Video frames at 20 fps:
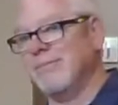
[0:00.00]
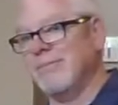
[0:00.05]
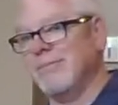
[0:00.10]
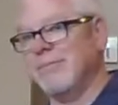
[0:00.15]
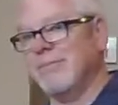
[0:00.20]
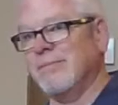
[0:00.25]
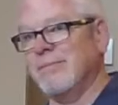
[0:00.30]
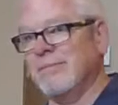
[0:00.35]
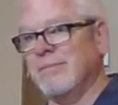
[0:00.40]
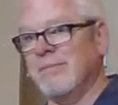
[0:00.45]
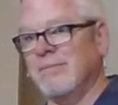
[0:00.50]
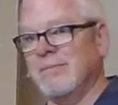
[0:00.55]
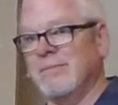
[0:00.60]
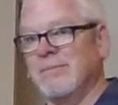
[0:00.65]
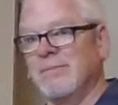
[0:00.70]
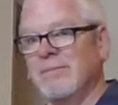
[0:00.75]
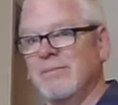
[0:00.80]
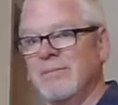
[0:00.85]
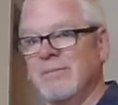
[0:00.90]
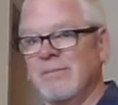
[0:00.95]

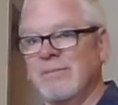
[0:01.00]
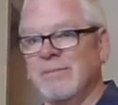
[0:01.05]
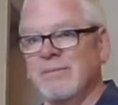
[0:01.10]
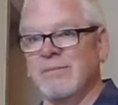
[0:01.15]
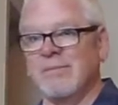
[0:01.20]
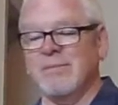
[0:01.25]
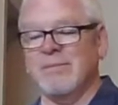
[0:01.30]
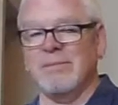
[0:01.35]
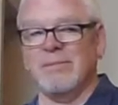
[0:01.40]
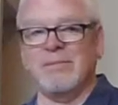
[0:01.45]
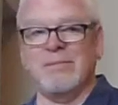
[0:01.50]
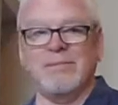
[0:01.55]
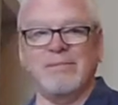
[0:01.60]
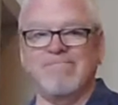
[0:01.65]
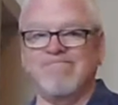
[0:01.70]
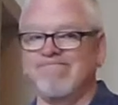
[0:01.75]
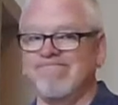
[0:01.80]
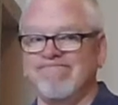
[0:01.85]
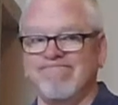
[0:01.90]
Nobody speaks.